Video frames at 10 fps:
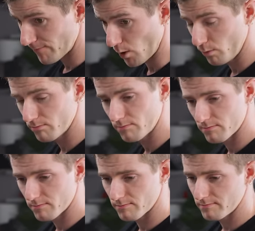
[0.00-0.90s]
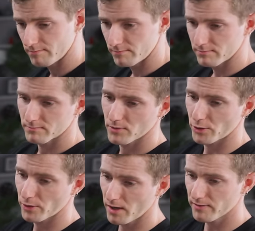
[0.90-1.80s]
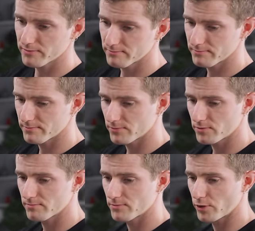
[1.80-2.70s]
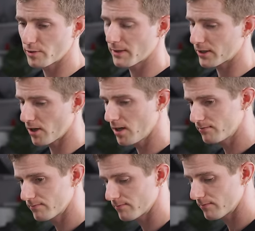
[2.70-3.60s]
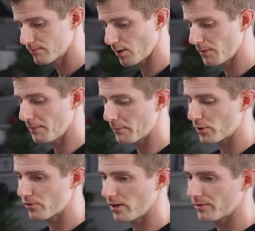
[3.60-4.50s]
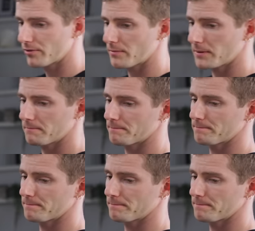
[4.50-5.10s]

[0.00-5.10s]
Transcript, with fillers: Oh, turned off, turning back on, probably memory training or something.